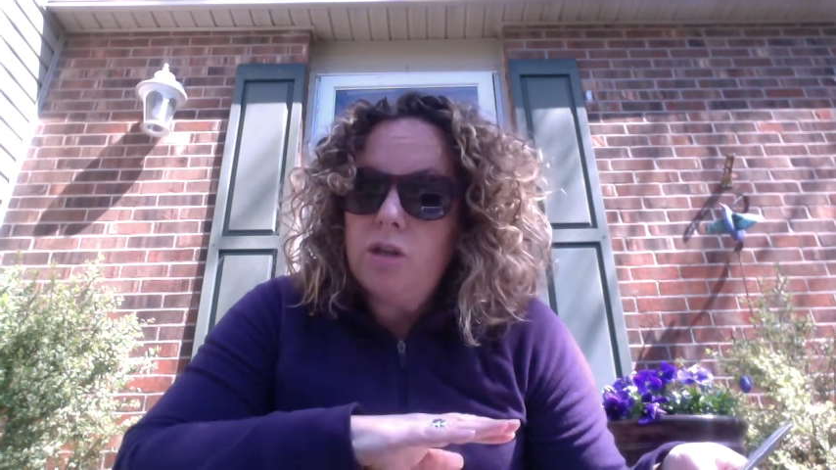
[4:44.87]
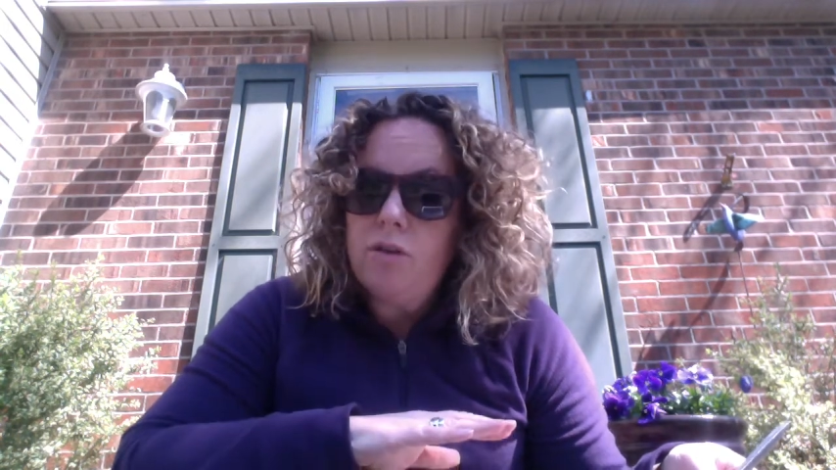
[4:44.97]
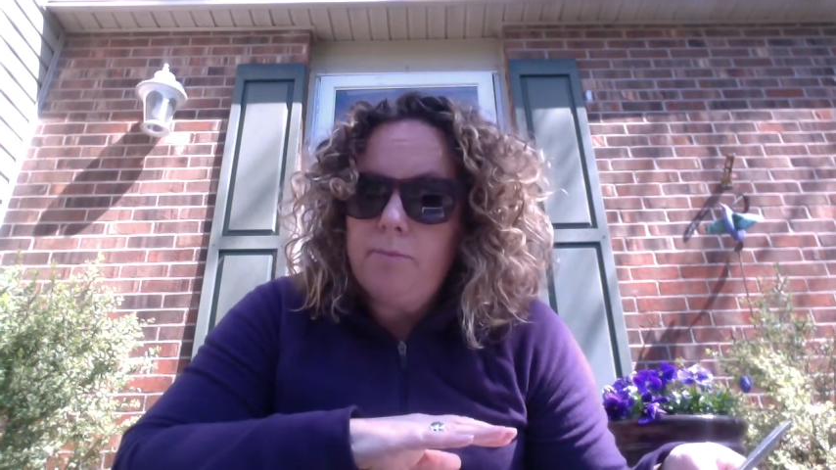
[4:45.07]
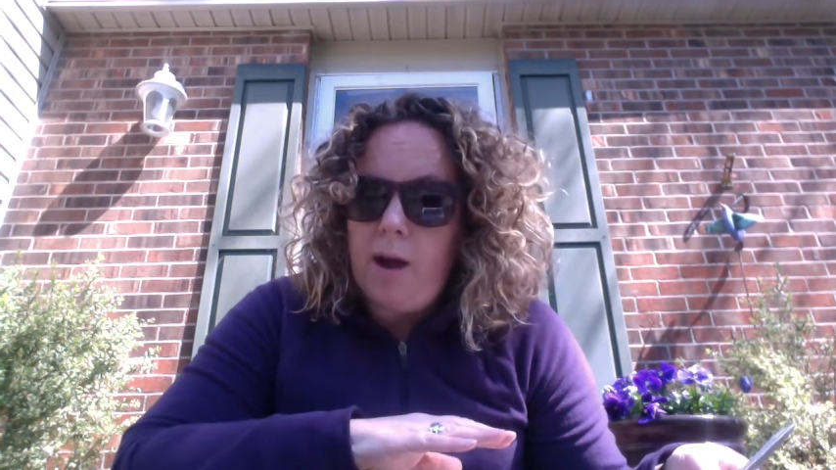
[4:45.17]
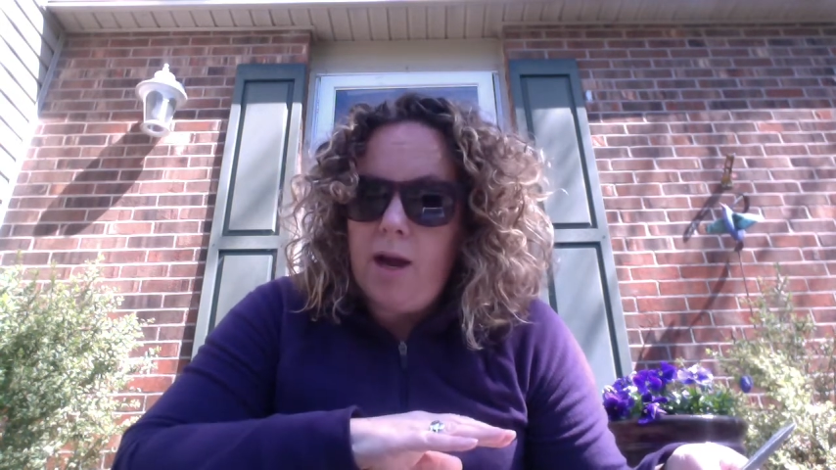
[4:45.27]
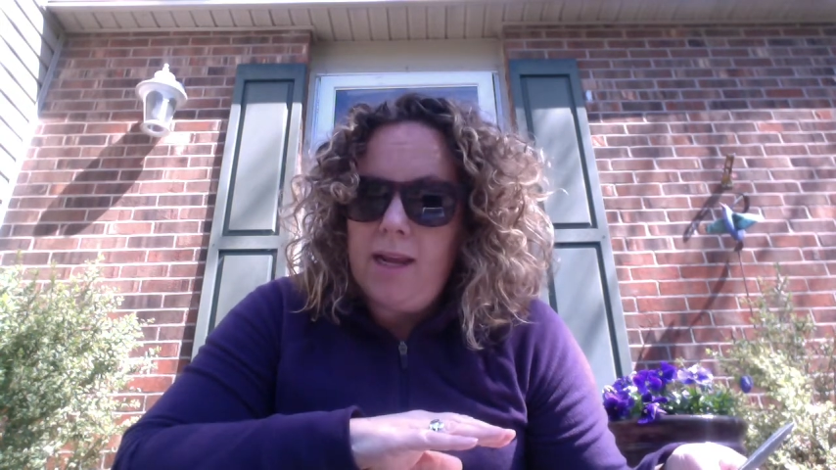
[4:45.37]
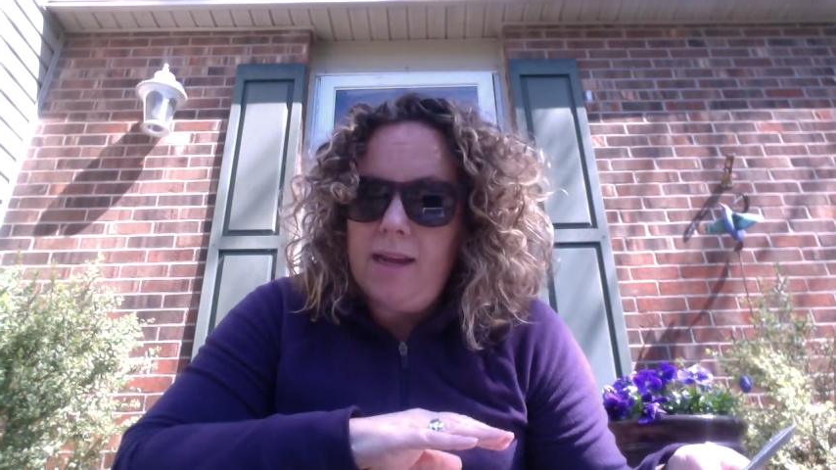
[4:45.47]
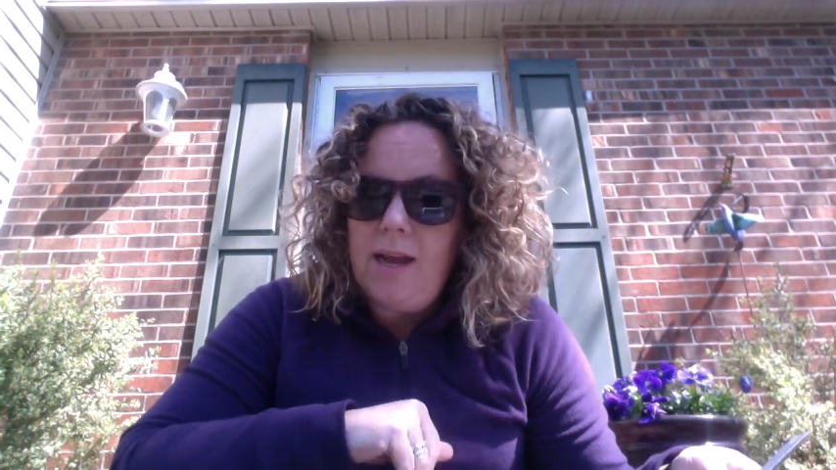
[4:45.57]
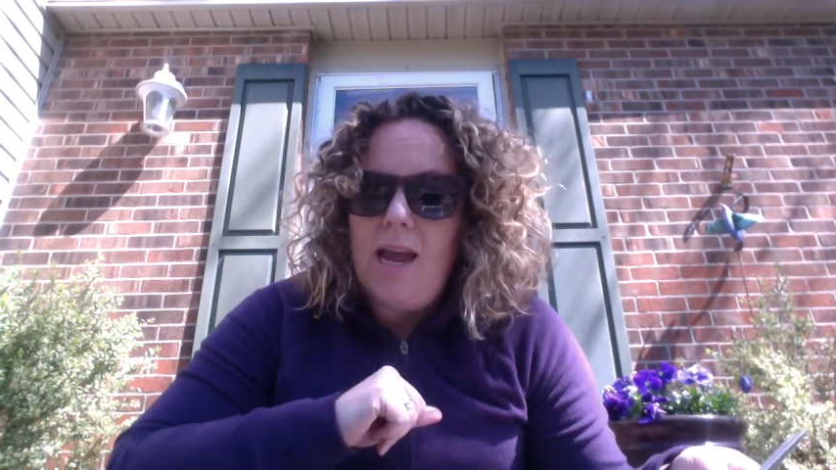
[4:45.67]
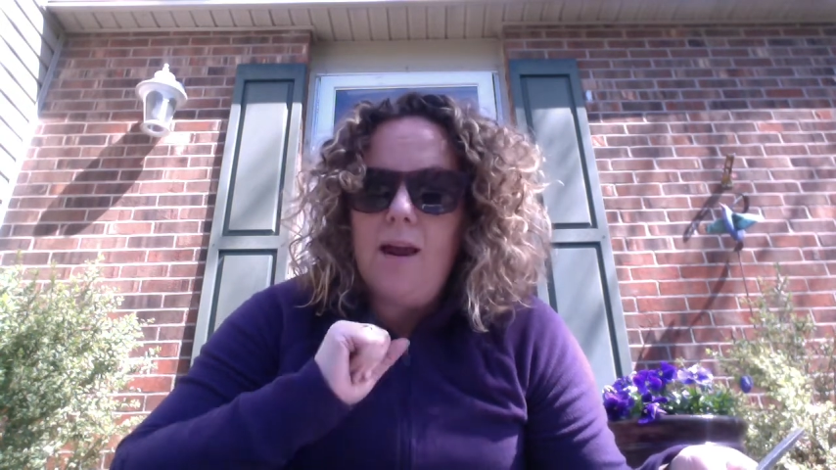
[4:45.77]
their
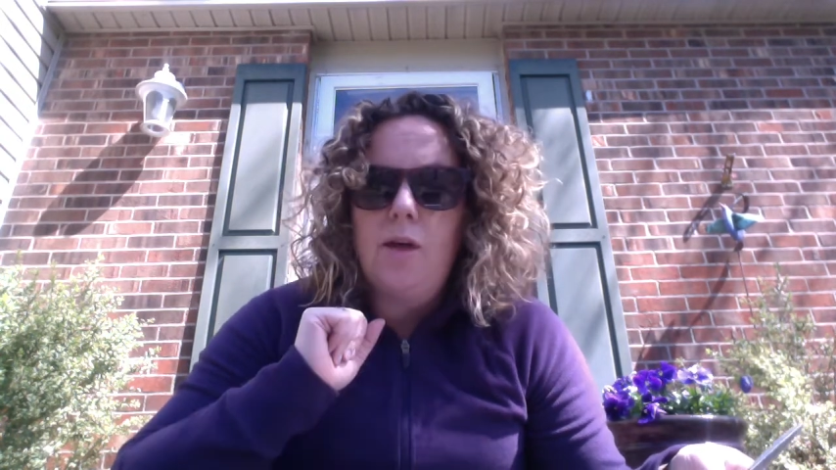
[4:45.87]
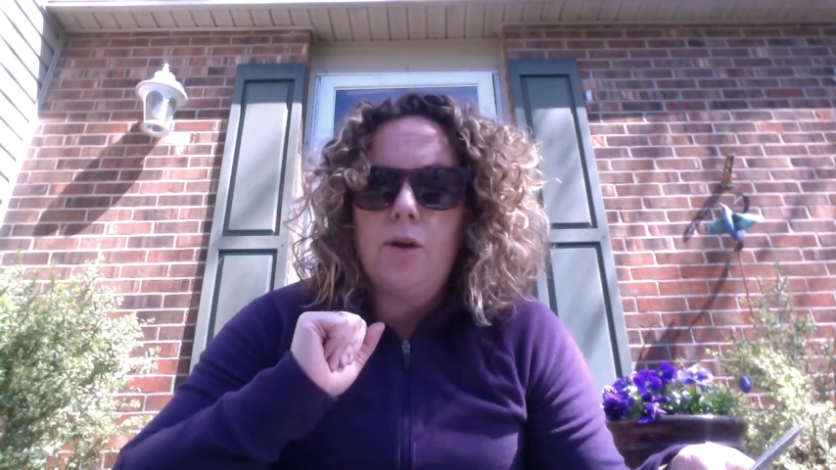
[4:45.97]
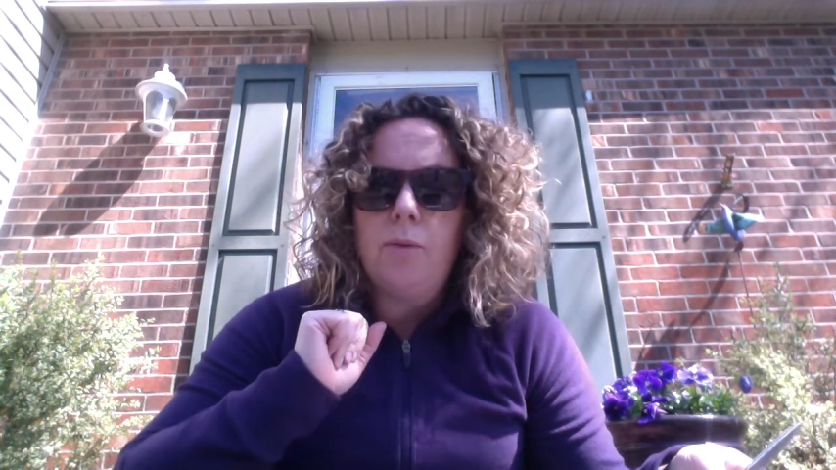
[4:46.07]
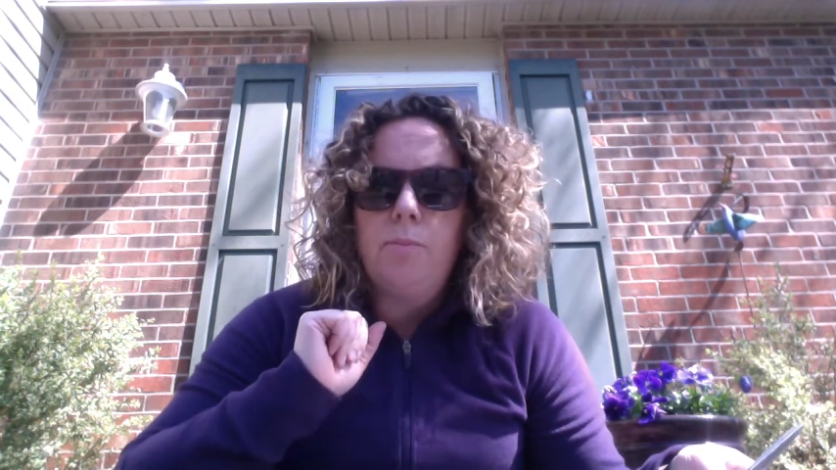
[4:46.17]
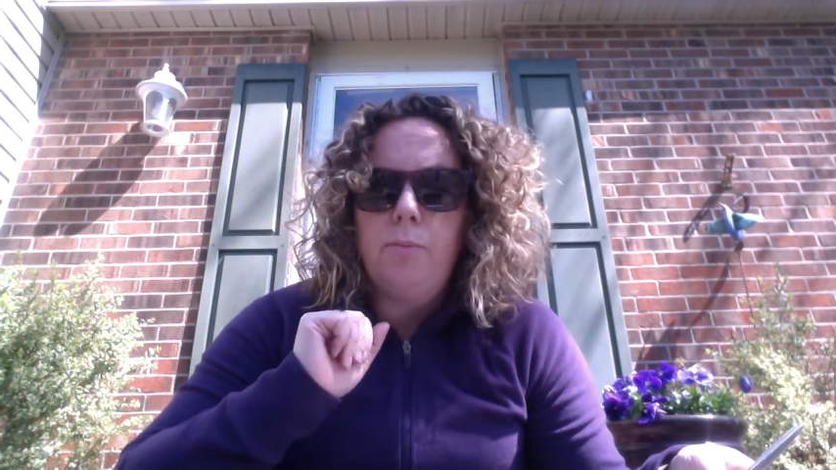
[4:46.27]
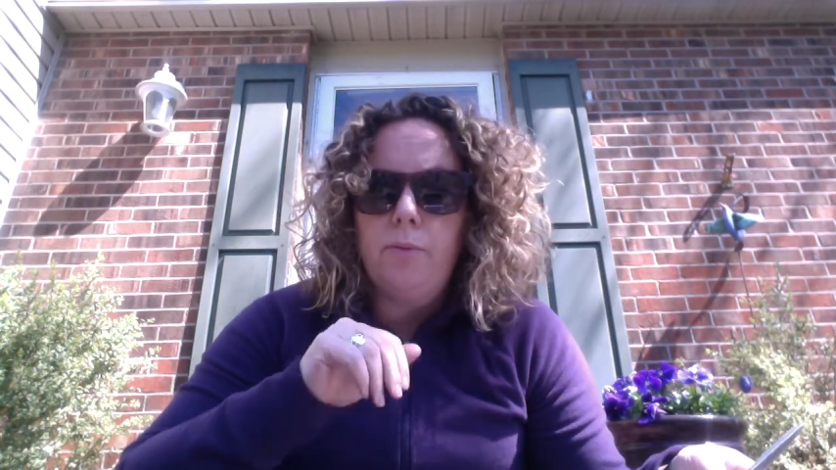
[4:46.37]
body and other